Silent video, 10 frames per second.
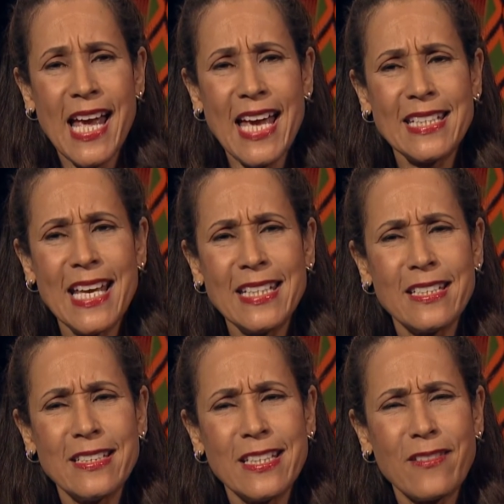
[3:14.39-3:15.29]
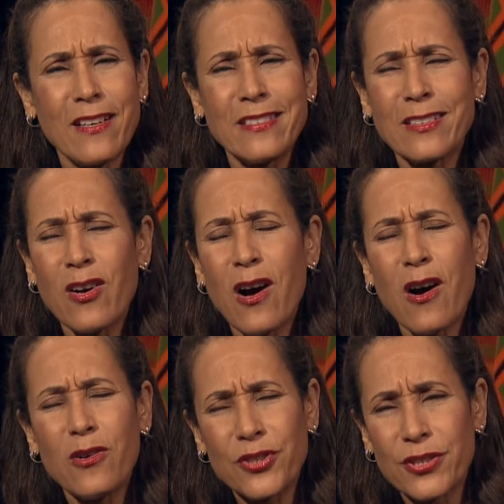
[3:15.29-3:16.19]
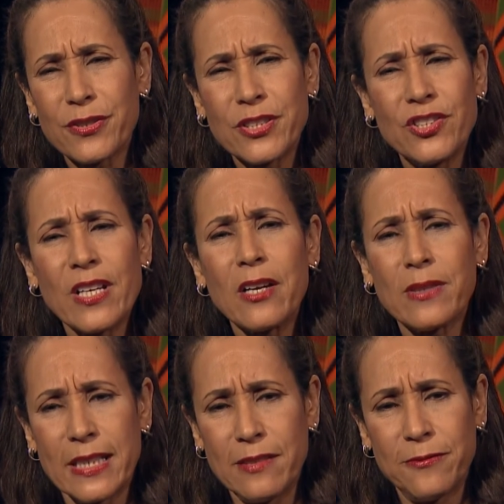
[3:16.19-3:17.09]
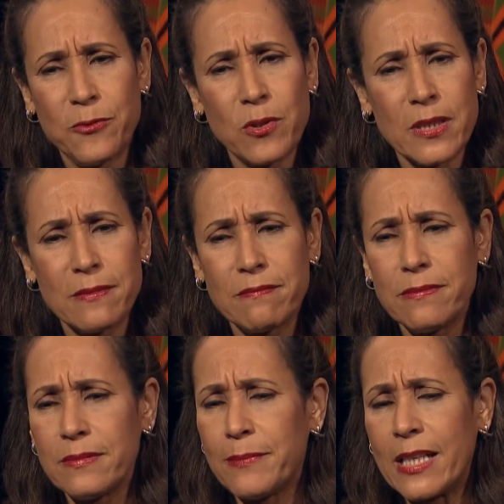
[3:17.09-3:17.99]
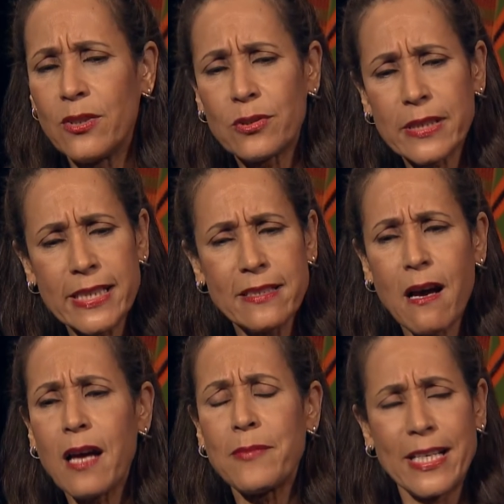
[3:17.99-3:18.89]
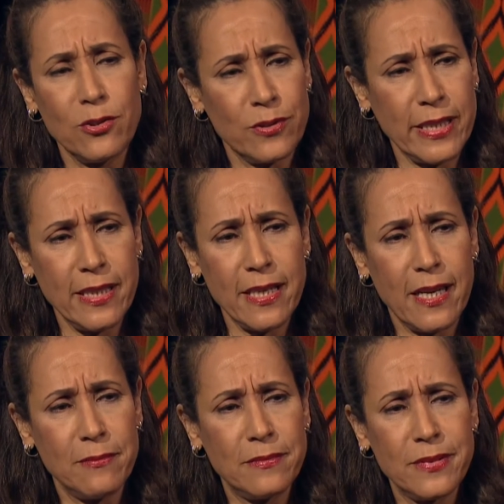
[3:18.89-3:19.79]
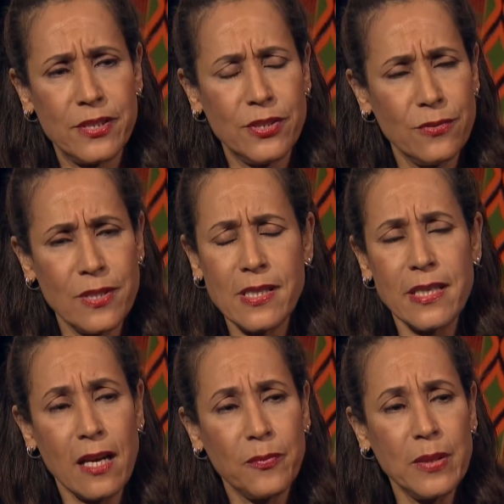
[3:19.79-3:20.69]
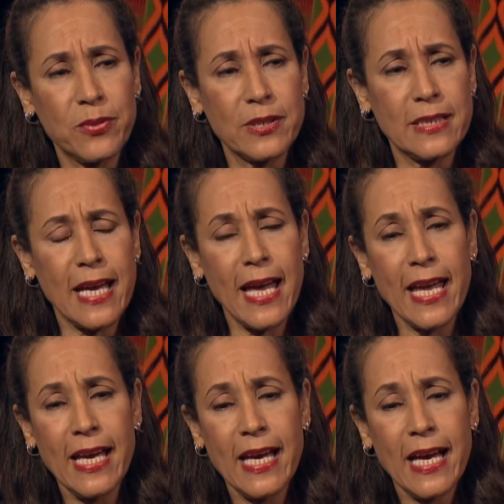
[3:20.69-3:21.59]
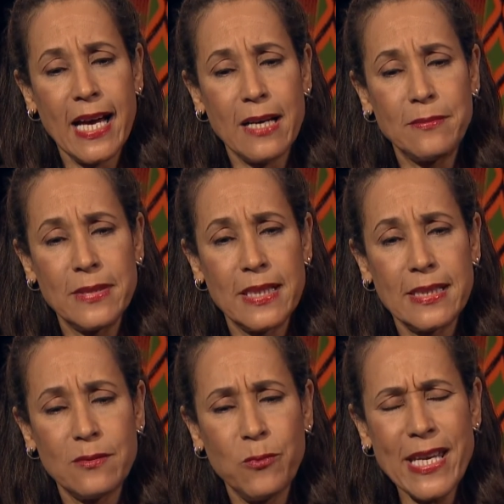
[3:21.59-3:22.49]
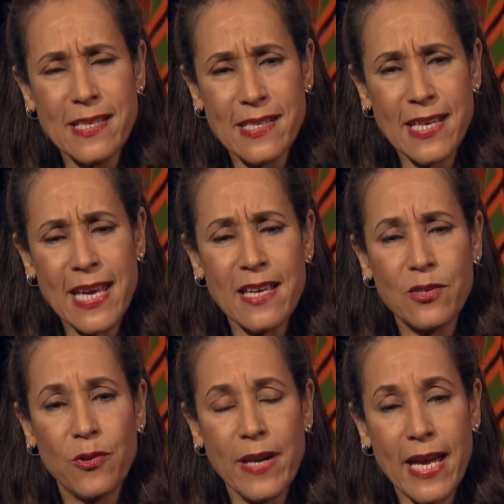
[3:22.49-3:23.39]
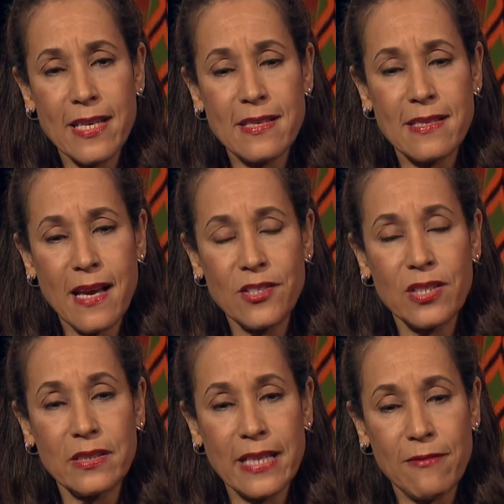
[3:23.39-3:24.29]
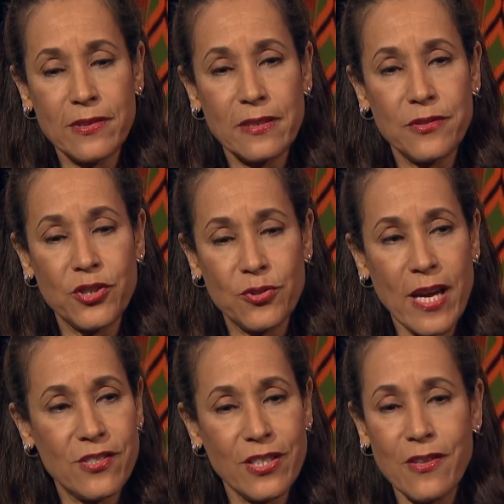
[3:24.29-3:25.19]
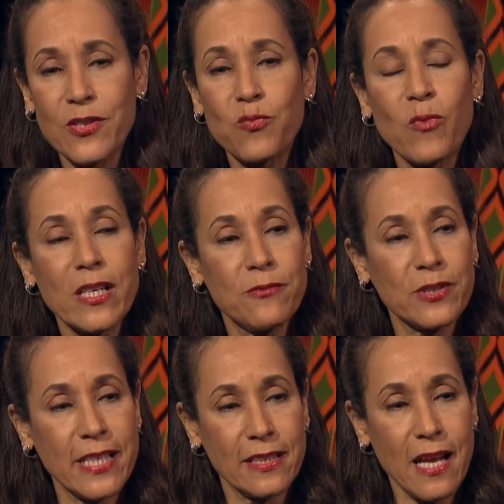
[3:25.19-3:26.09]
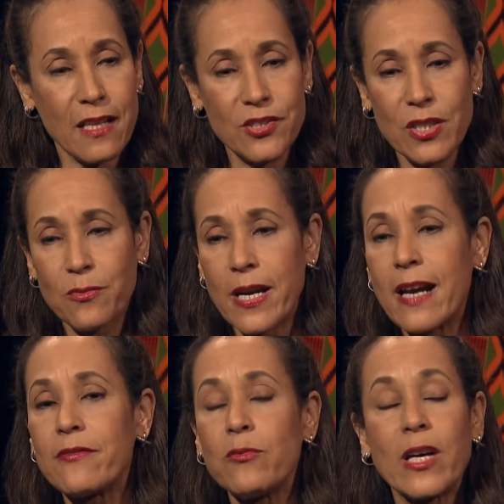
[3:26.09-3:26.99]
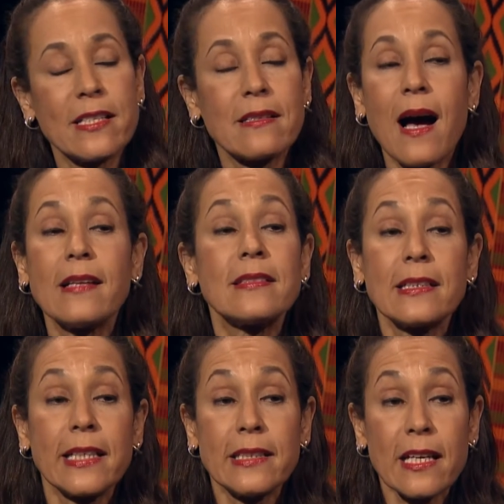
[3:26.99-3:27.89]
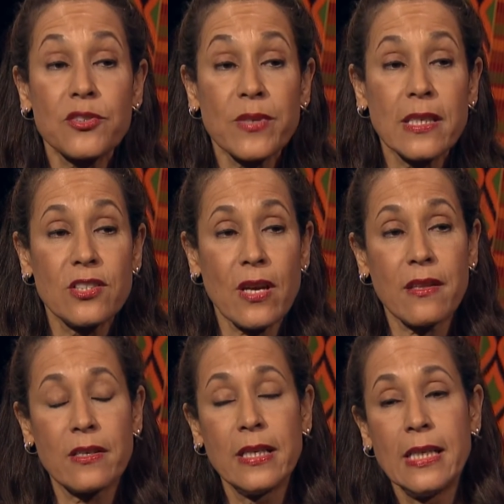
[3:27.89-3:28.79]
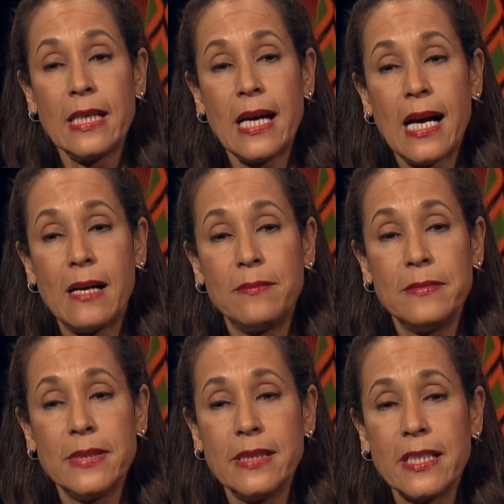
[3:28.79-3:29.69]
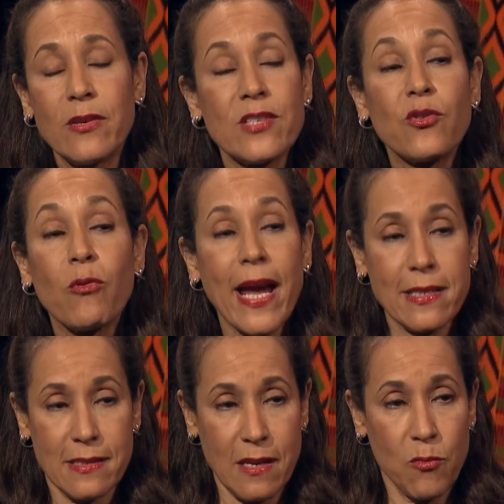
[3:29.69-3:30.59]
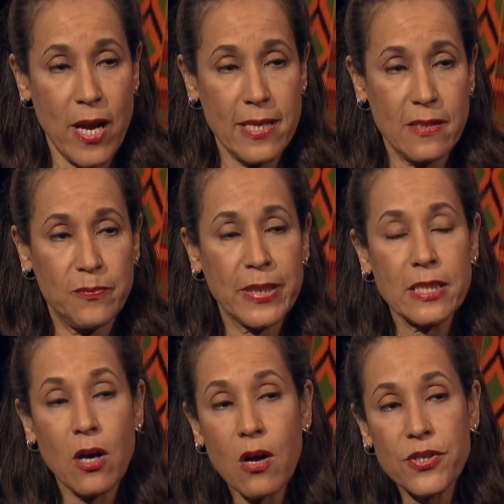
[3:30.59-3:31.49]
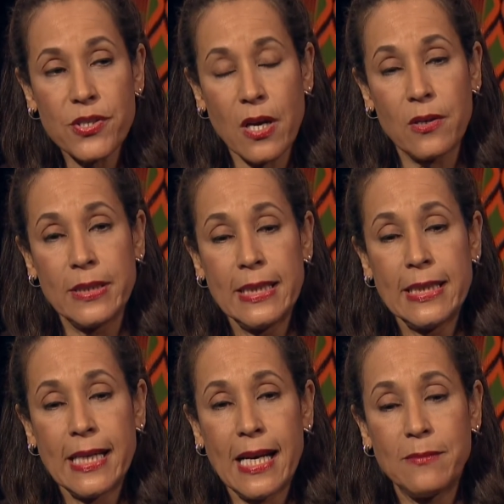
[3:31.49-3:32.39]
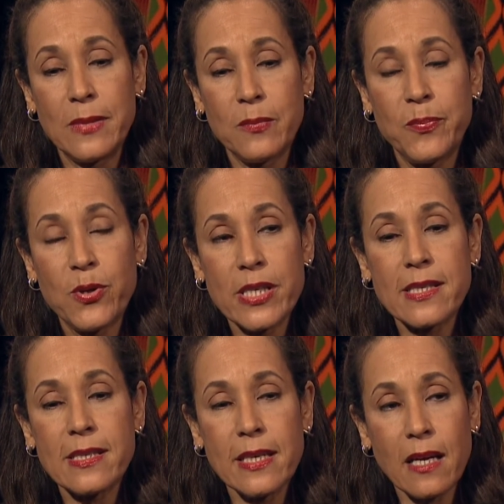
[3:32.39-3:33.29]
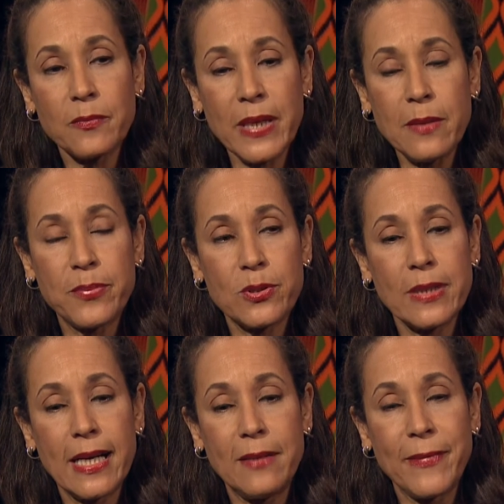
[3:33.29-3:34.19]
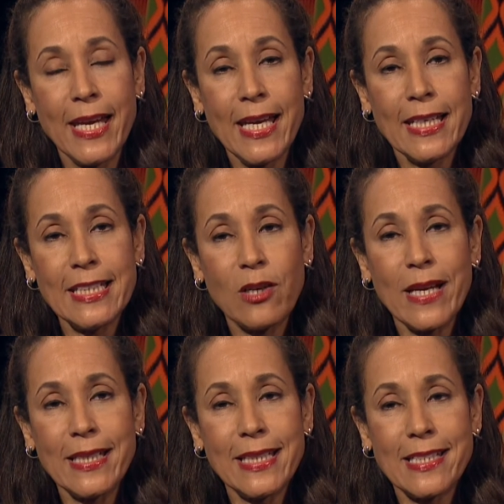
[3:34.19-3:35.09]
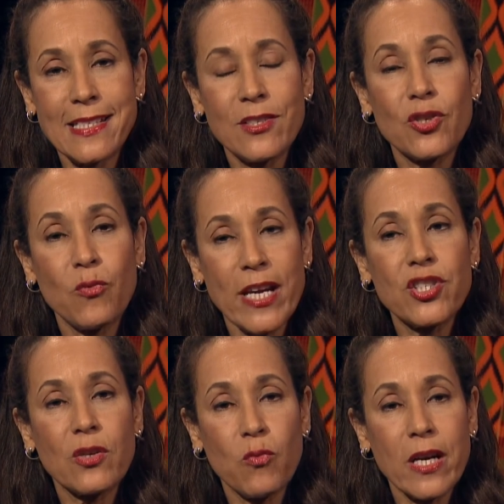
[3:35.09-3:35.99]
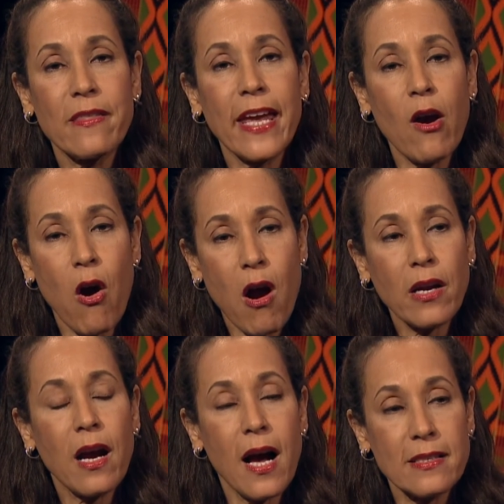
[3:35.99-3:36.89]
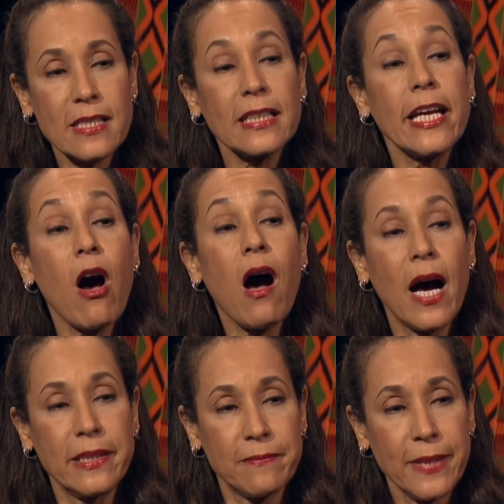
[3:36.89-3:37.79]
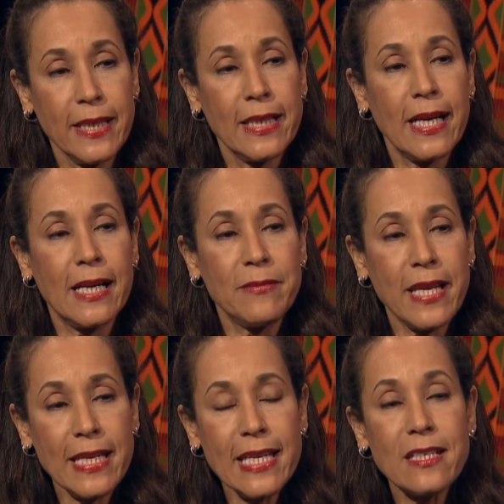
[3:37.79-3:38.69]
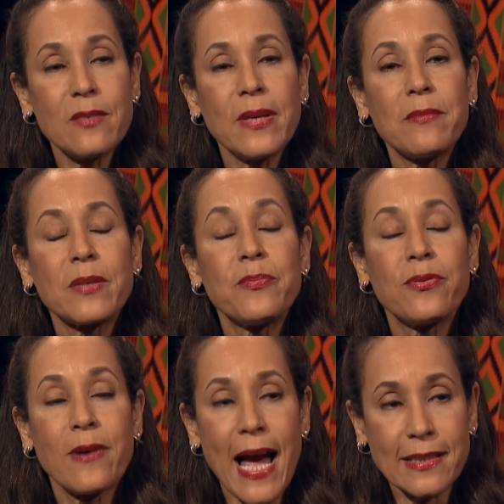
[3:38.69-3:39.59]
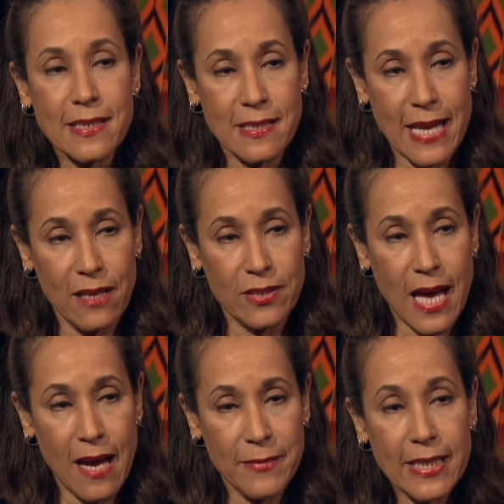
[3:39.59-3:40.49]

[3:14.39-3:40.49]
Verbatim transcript: And then, the, you know, their culture generally for minority, non-minority um, students and young people today, um, we see has created such a level of stress. You know, this wonderful technology where everyone is constantly in touch with each other, um, you know, is great in some ways, but it also um, puts young people, um, you know, in a situation where they are constantly on um, they need to be able to practice downtime.